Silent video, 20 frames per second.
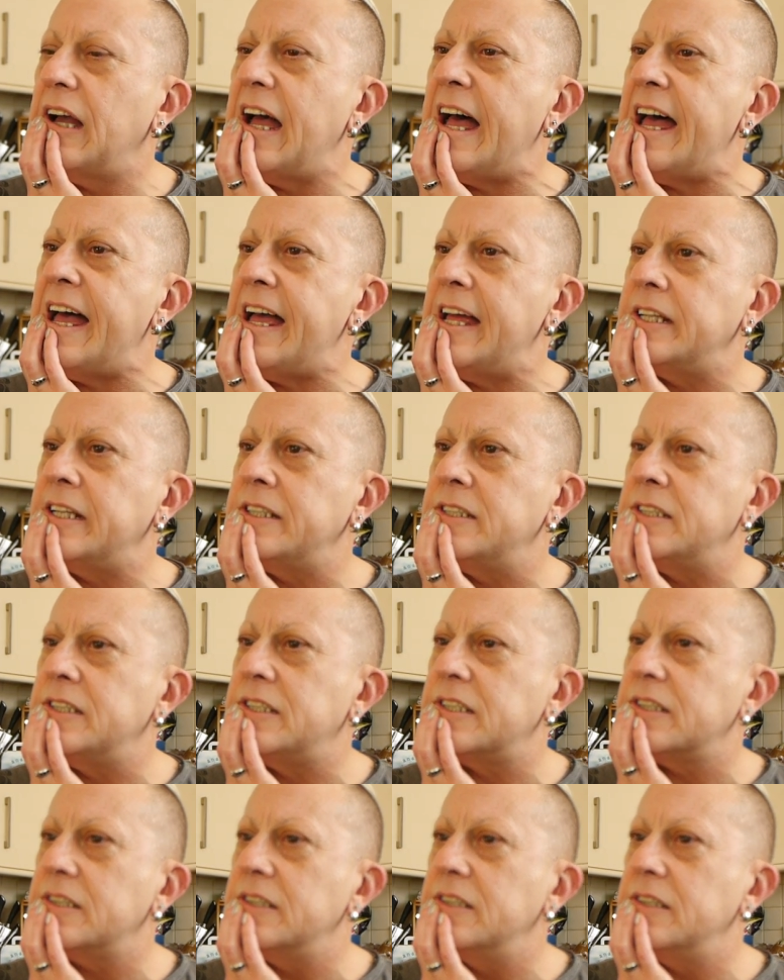
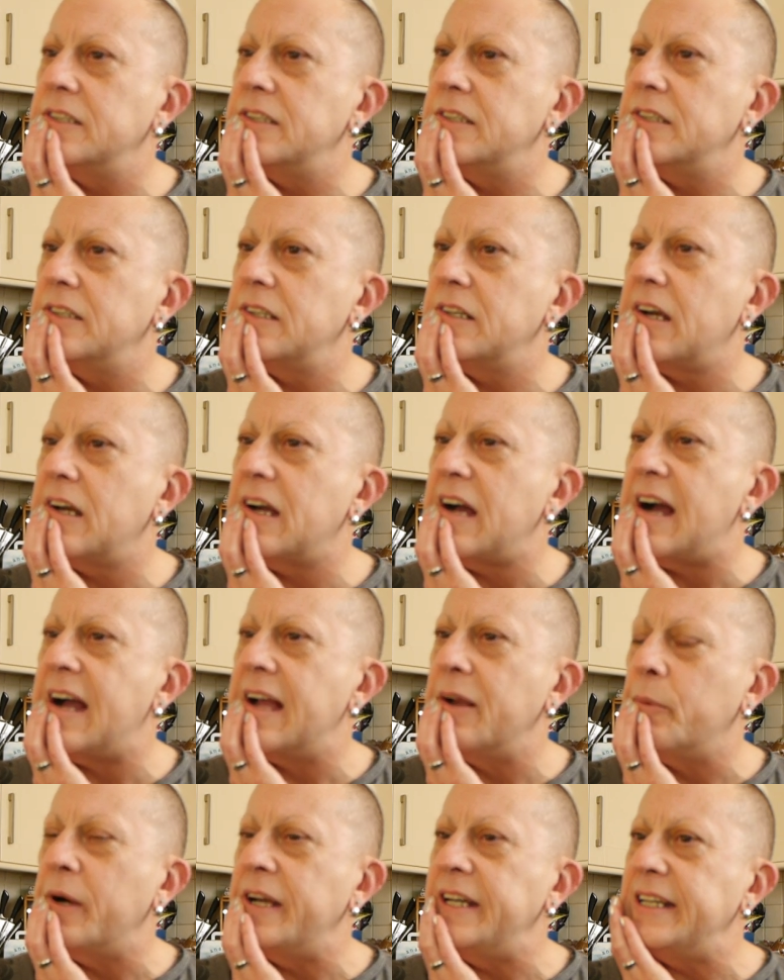and
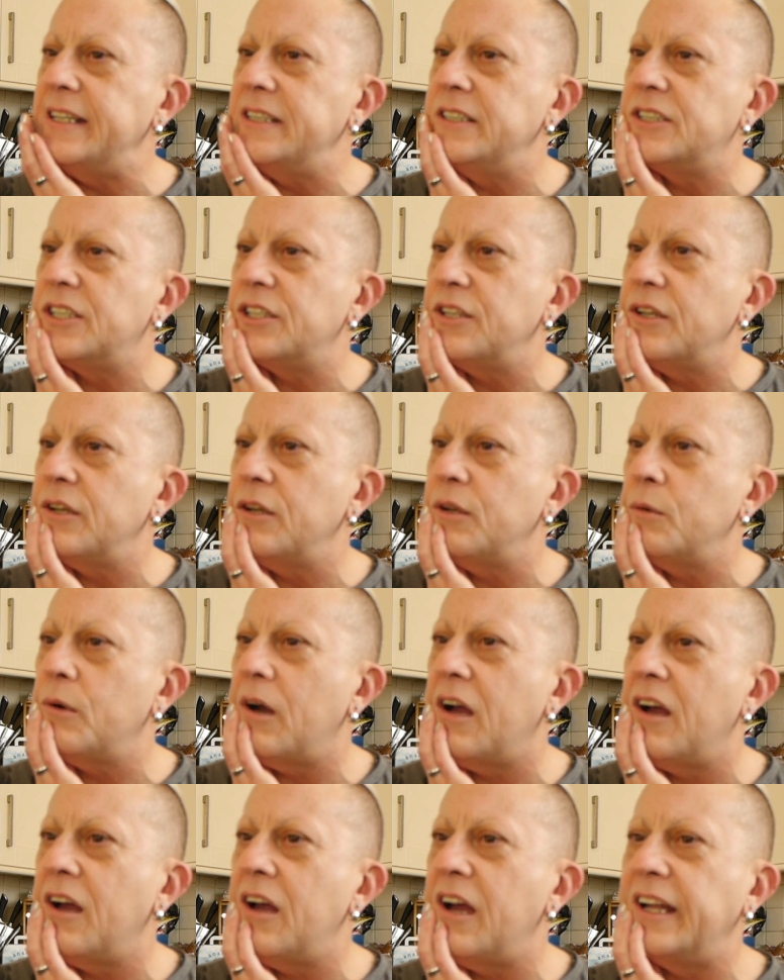I went into
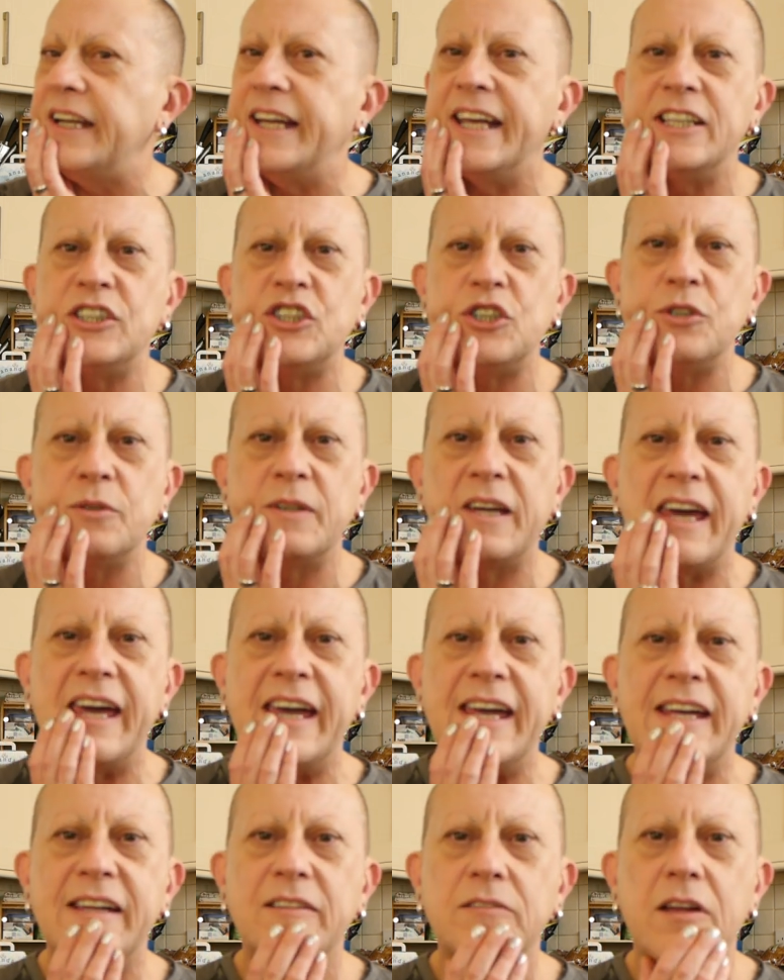uh, an Age
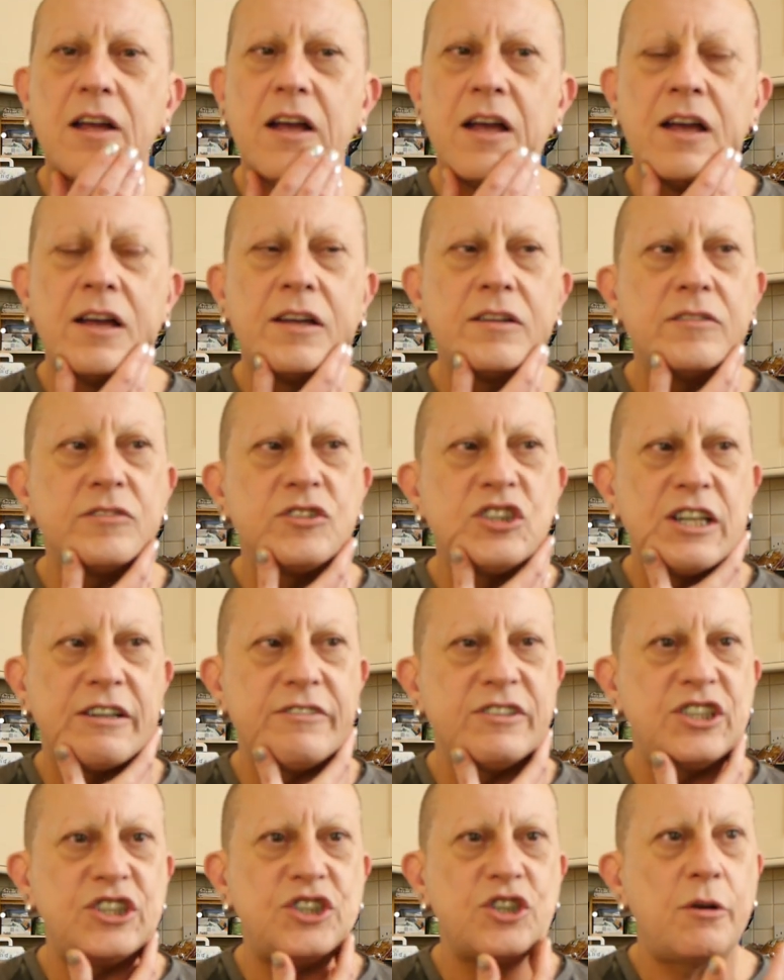UK uh,
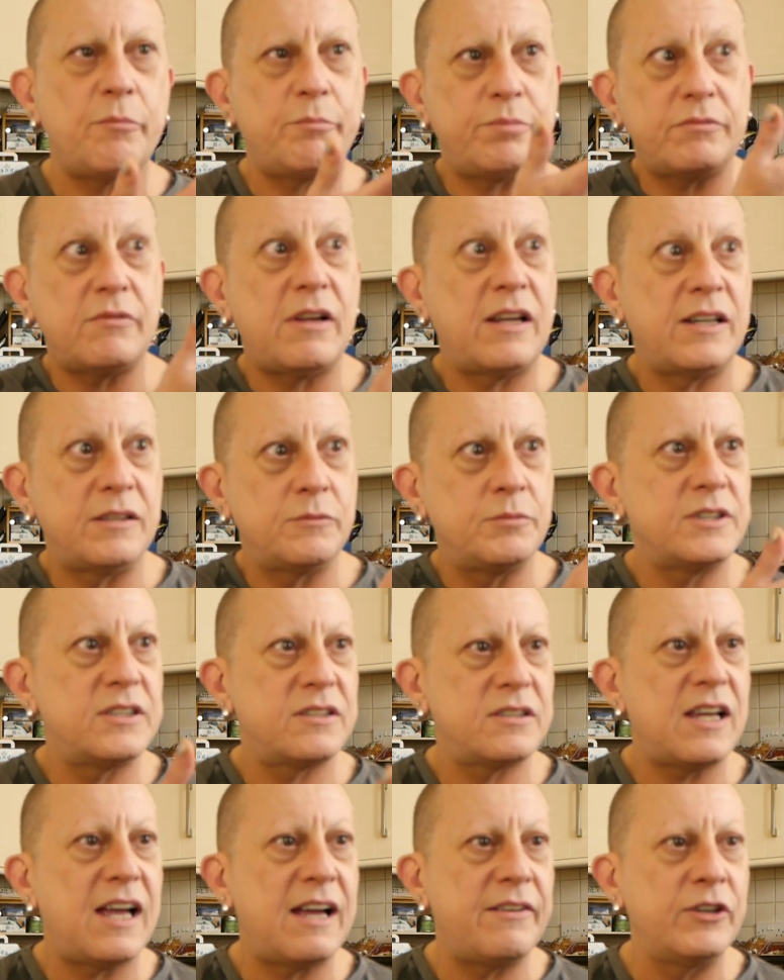charity shop and
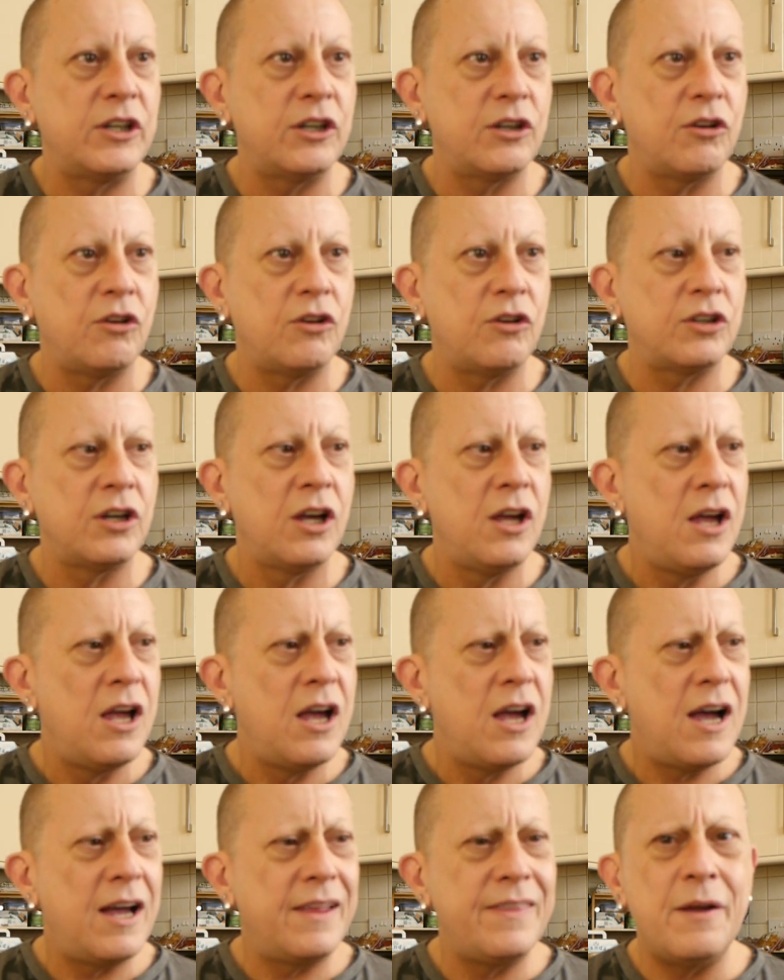was having a look,
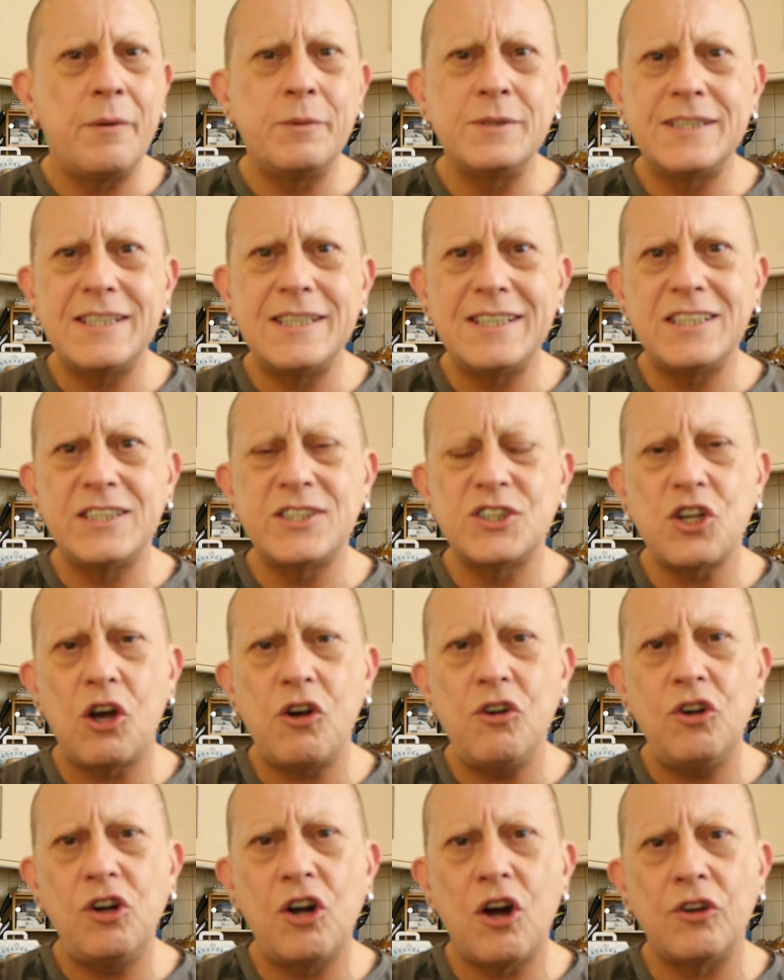and there was this
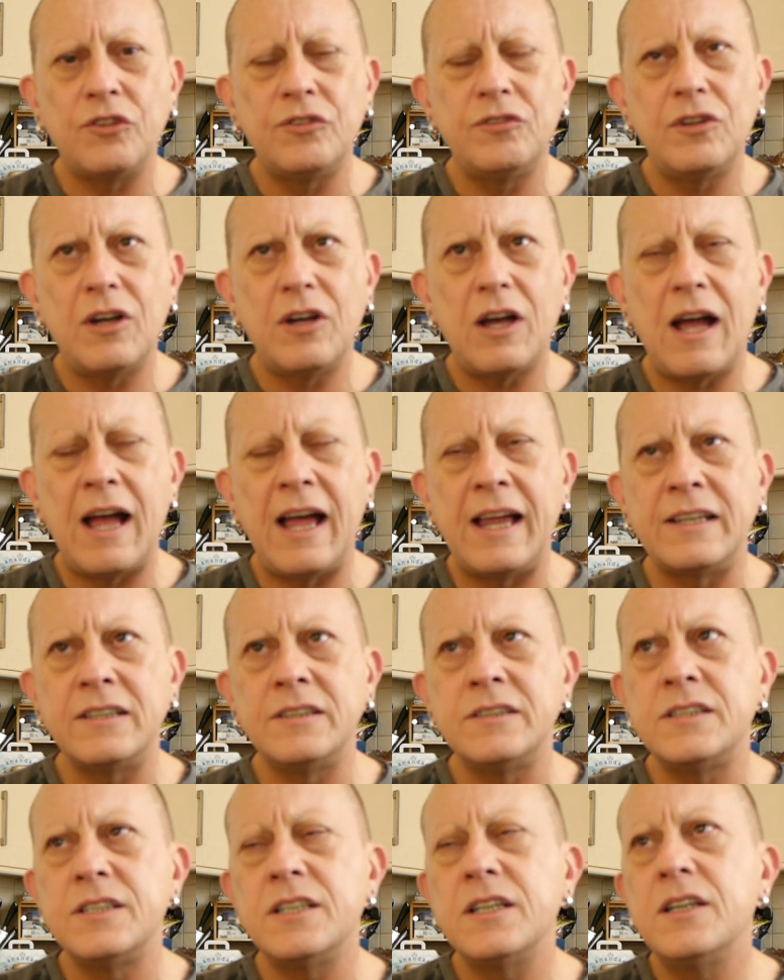song on,
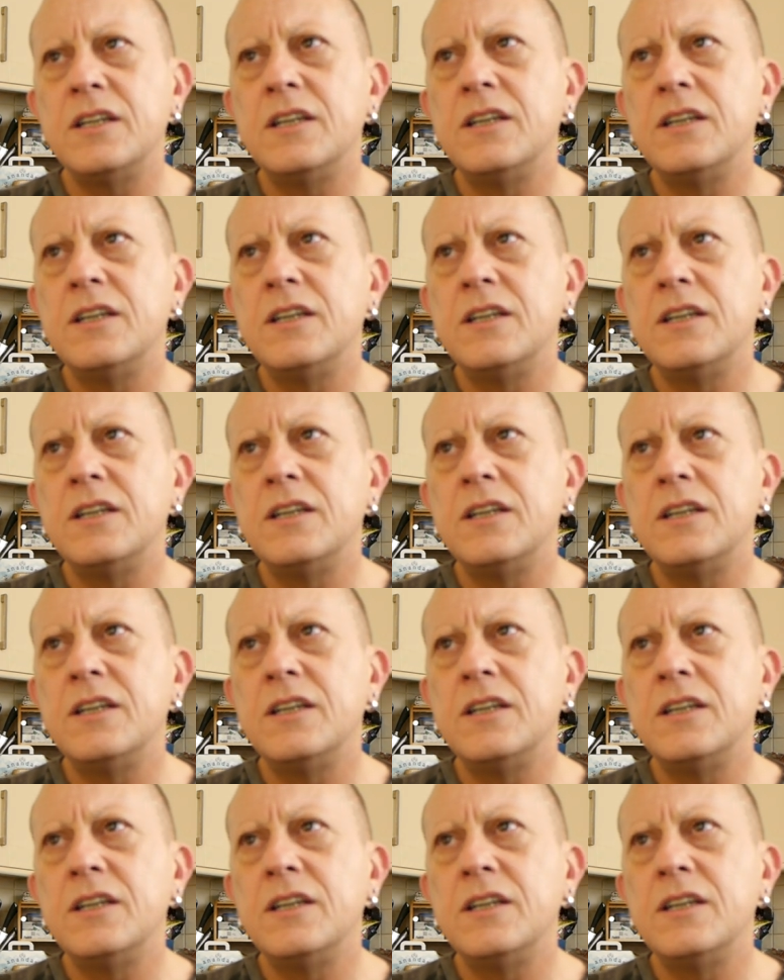and